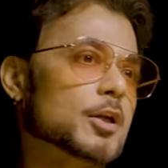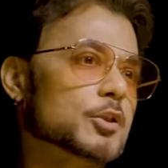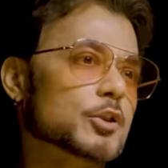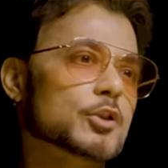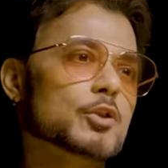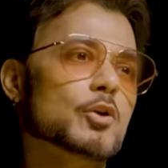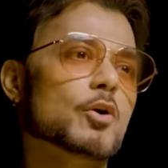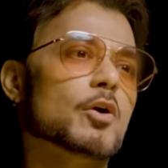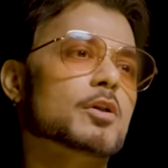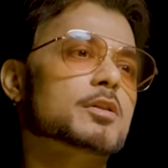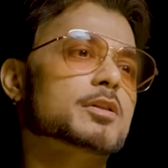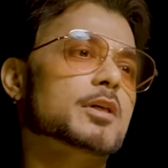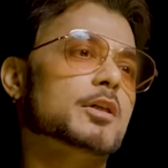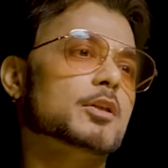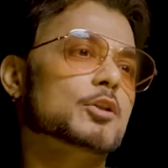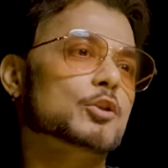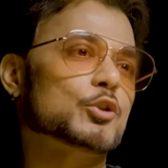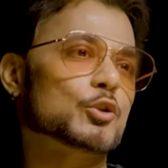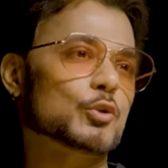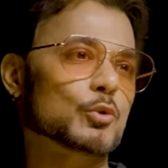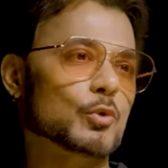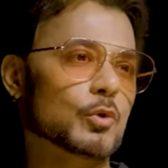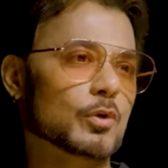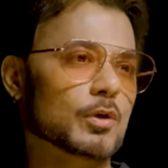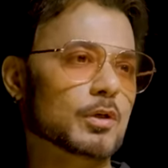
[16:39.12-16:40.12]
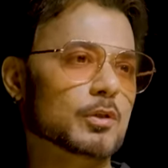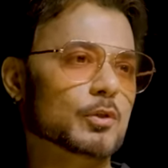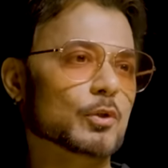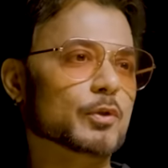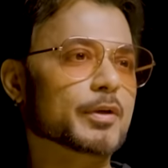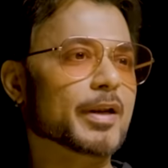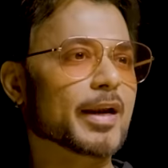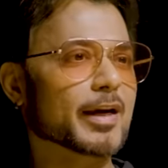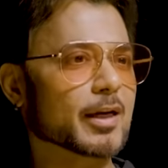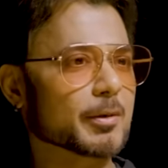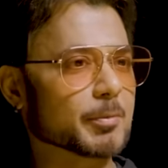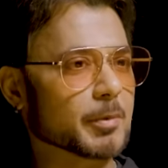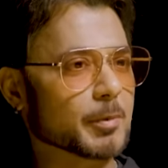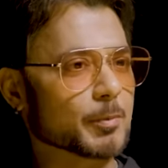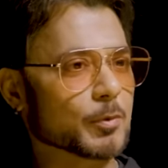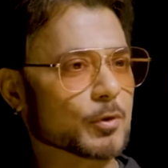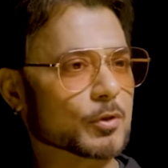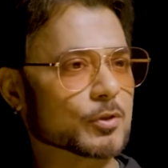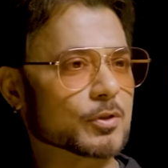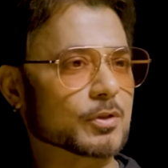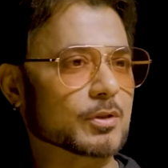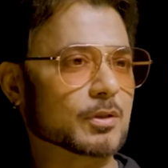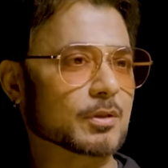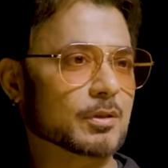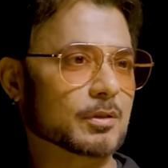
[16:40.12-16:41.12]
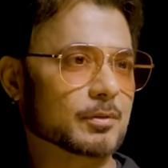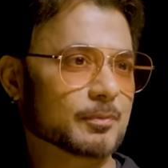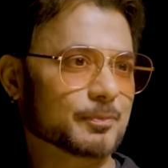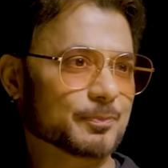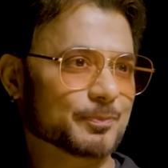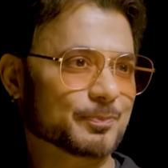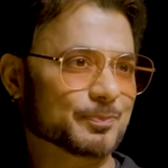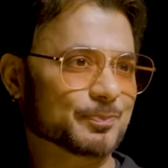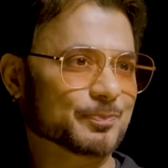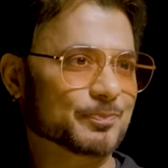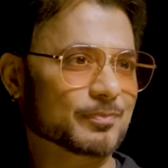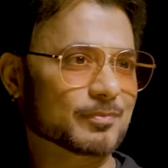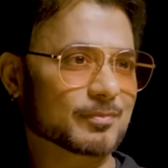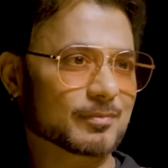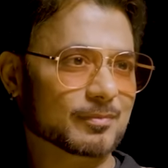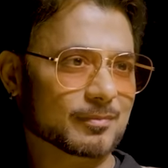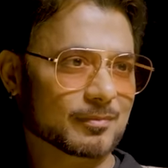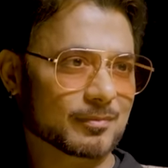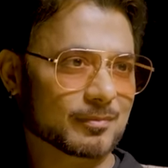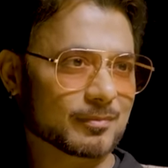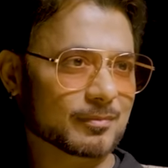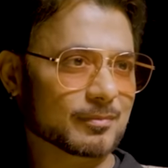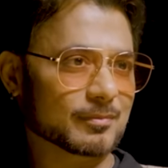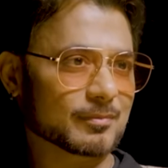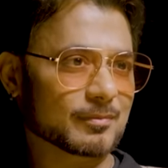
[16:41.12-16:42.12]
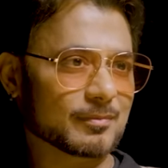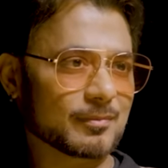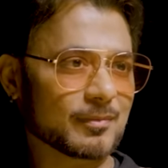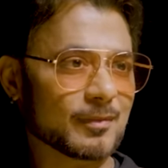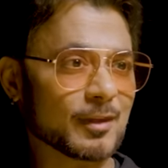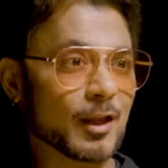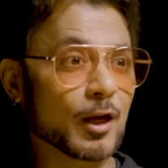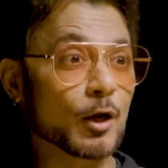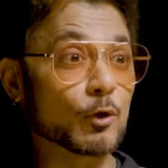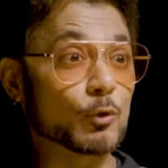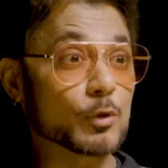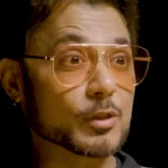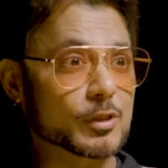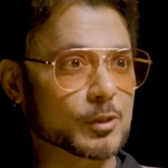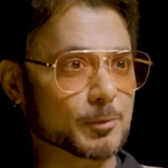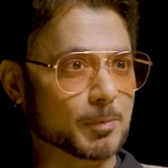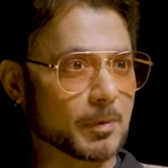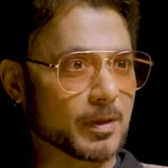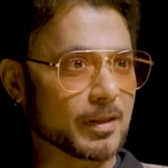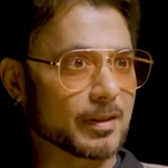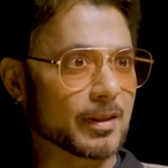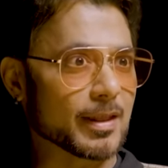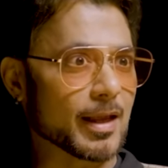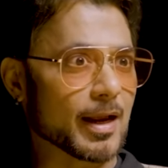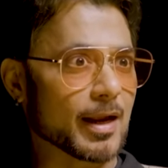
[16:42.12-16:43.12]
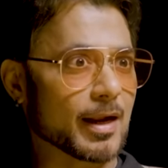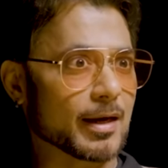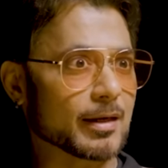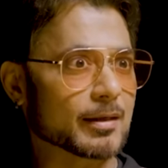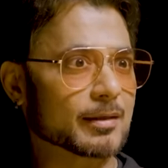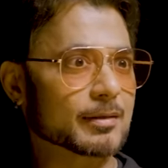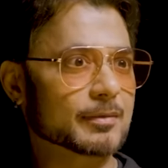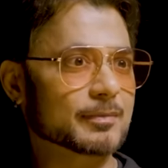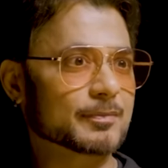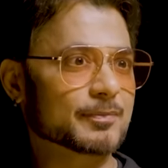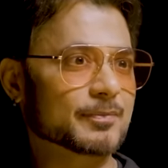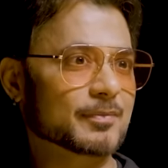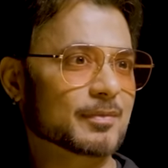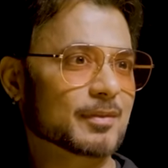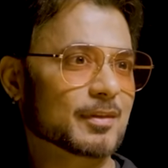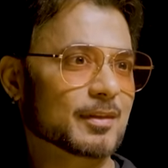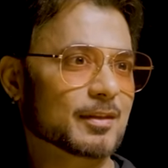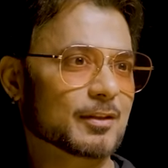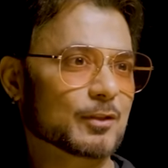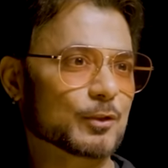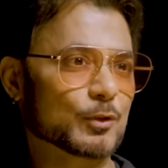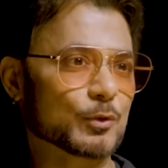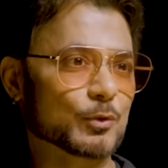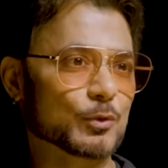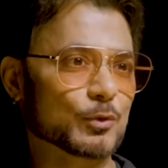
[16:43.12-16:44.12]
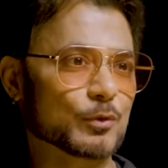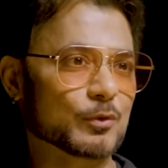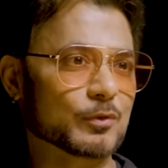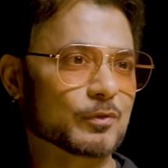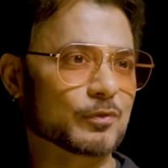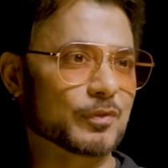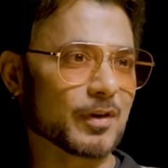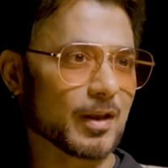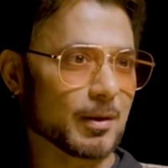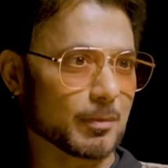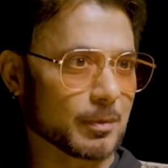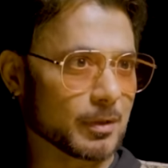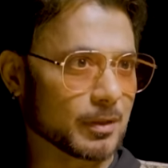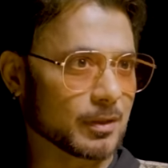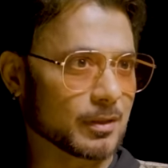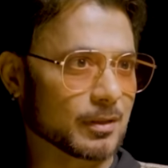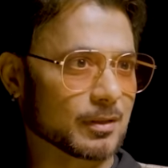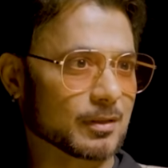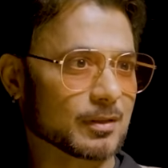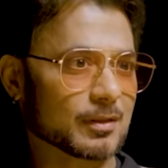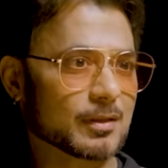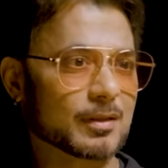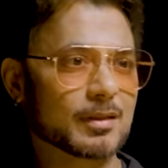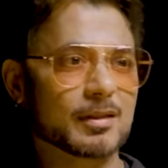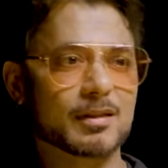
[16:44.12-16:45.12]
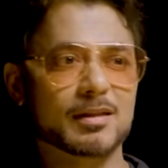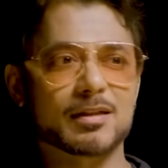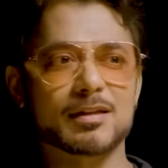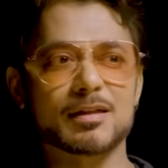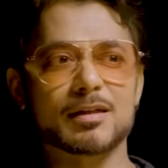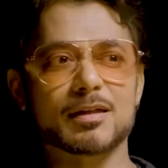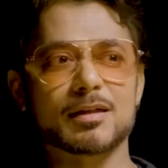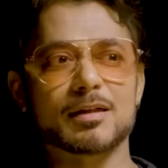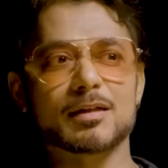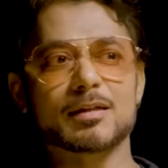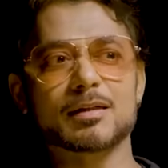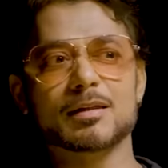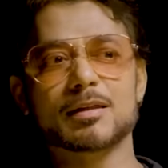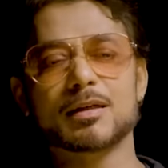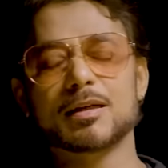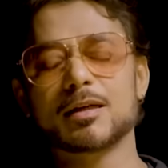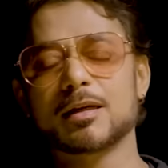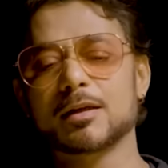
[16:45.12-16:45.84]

margin calls are starting to debt. Mein pahunch gaye. How to explain that to family, right?